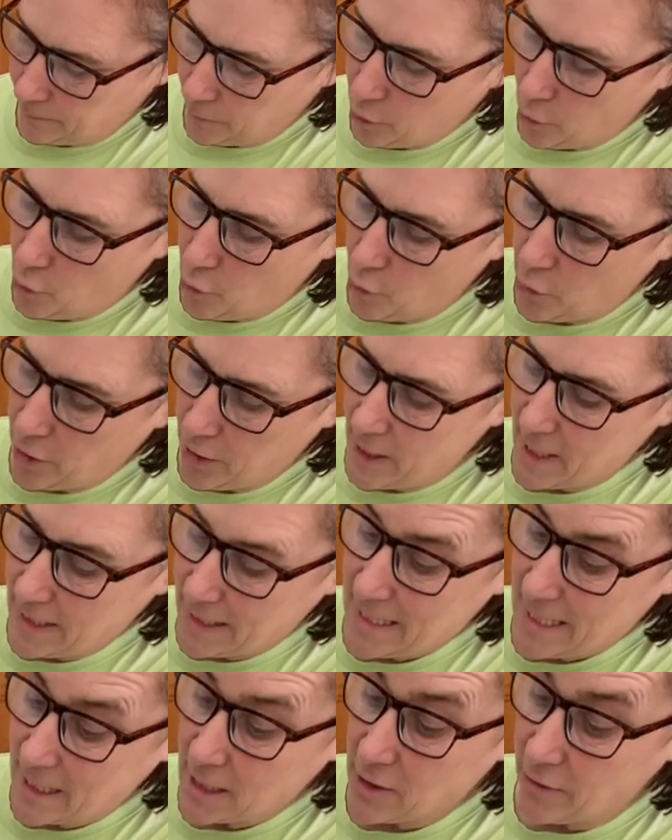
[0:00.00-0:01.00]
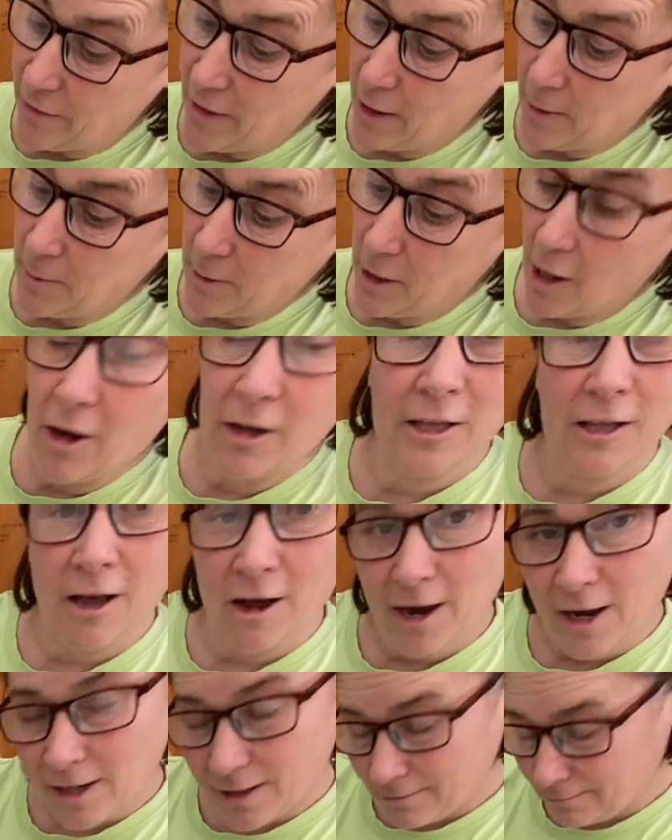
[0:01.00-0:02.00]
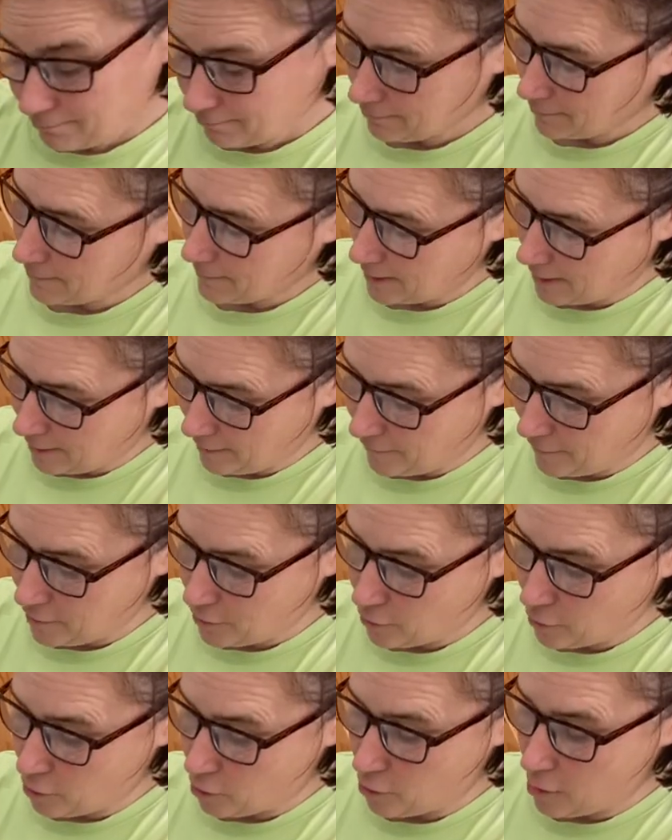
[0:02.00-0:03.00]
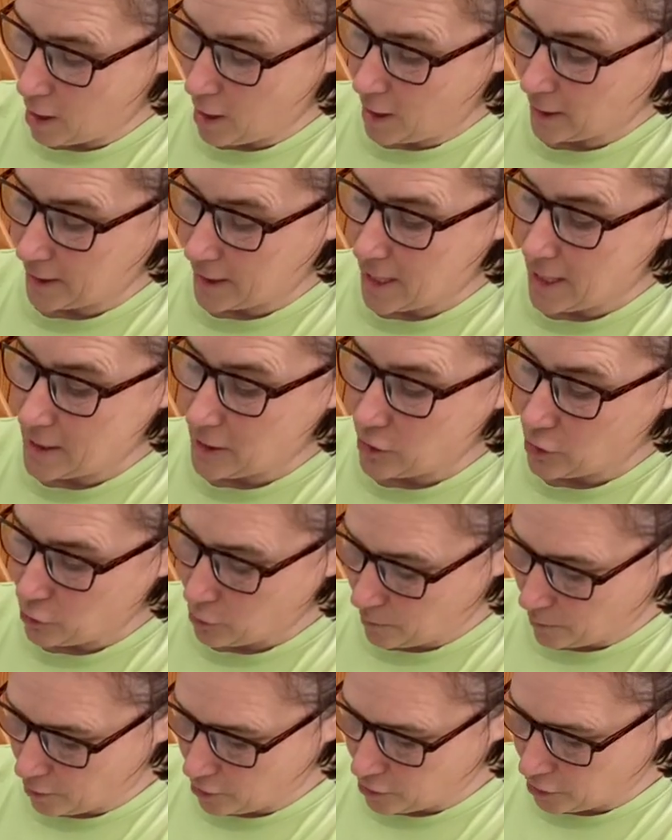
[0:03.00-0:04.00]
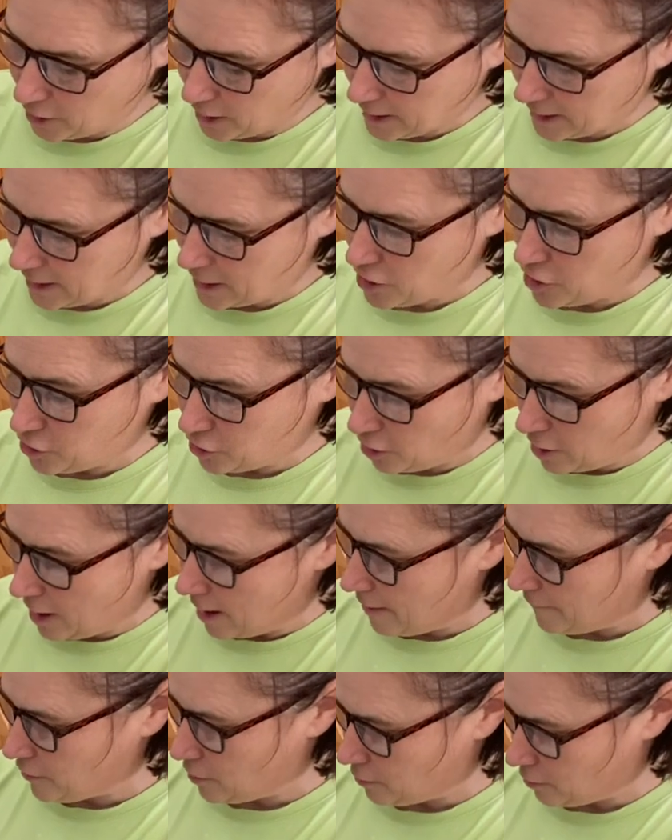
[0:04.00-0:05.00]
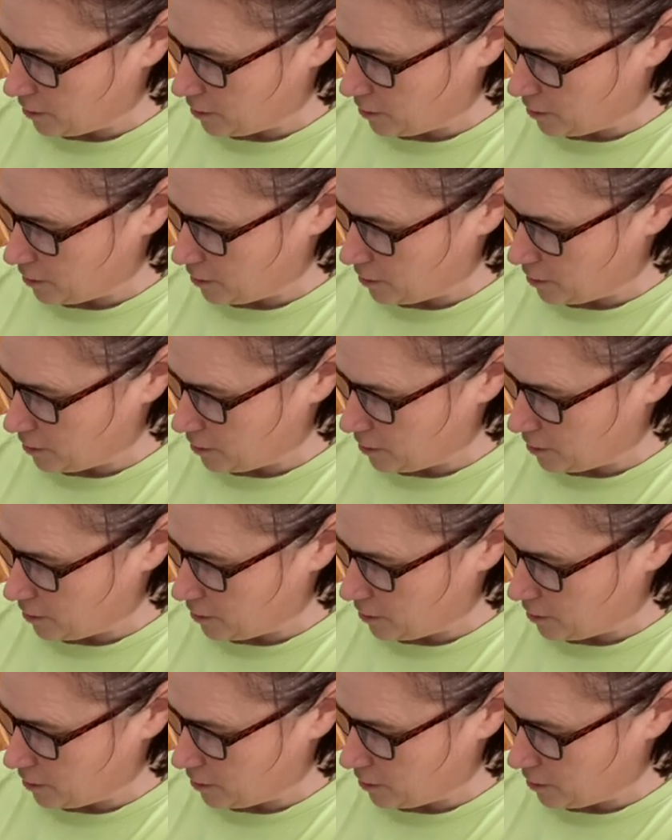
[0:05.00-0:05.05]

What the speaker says: All of these things are available online if you're keen to do a project and you don't have your